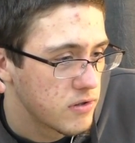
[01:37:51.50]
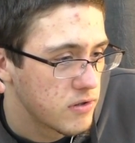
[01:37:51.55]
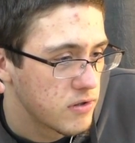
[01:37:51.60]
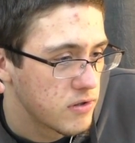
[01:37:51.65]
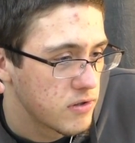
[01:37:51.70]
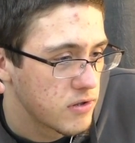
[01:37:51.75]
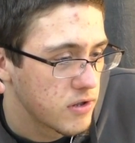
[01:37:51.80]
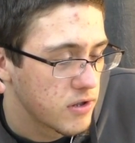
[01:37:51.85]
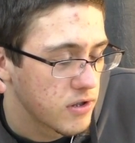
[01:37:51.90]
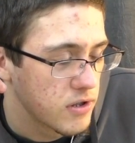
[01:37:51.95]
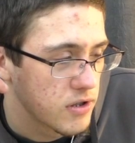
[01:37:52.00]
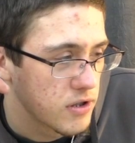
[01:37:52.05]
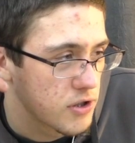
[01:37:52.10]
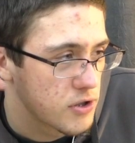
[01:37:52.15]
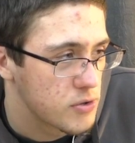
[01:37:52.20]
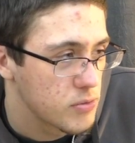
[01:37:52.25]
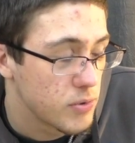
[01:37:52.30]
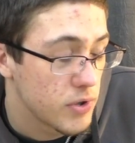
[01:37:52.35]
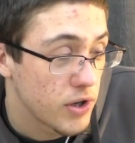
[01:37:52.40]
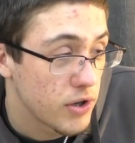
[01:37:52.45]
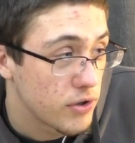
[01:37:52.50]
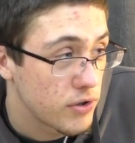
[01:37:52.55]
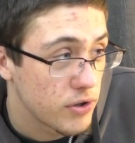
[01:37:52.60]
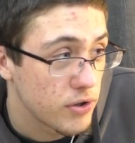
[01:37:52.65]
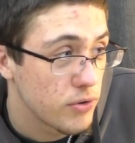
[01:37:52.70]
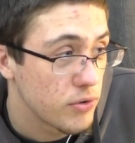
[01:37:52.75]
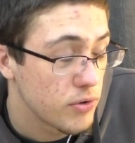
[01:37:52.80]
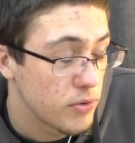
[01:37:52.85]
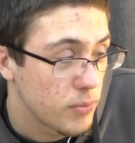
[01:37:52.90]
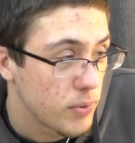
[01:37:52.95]
Because we all
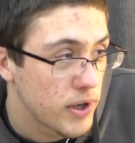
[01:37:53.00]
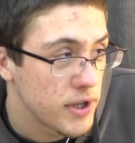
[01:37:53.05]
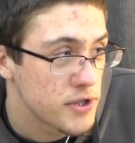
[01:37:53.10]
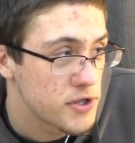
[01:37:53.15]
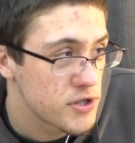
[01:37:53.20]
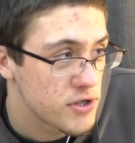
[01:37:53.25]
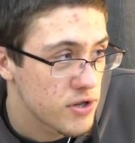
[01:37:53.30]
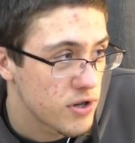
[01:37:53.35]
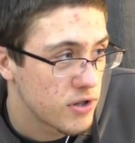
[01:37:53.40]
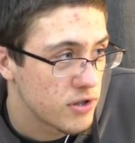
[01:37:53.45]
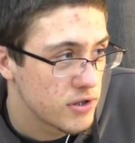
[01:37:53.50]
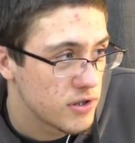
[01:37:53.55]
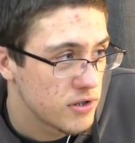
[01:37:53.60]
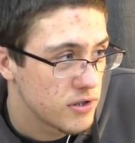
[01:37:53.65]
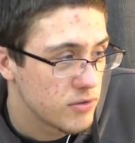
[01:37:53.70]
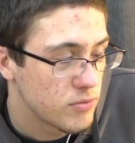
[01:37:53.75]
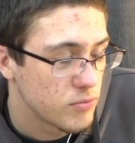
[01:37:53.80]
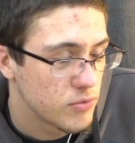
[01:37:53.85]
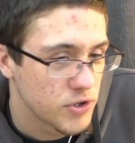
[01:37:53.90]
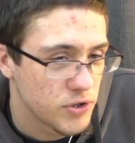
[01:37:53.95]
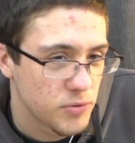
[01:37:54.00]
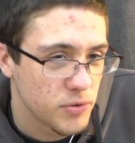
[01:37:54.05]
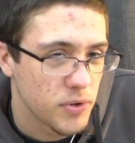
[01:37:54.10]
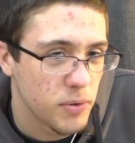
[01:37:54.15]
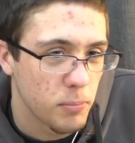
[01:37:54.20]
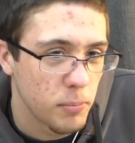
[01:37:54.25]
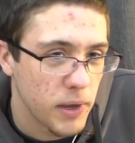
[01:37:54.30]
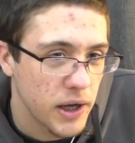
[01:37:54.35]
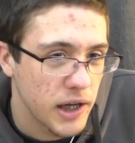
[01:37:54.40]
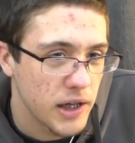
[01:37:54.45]
know the way it started was with a
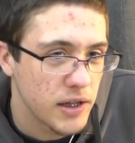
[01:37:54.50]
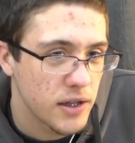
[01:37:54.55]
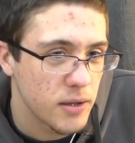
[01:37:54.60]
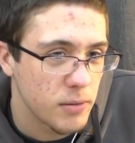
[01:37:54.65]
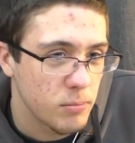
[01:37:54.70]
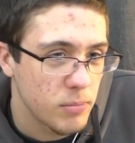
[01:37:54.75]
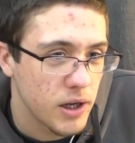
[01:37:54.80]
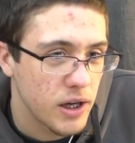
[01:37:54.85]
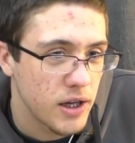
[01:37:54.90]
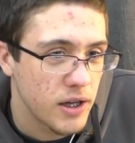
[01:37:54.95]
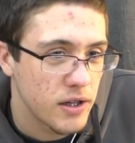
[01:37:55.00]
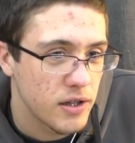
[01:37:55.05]
man and a bat.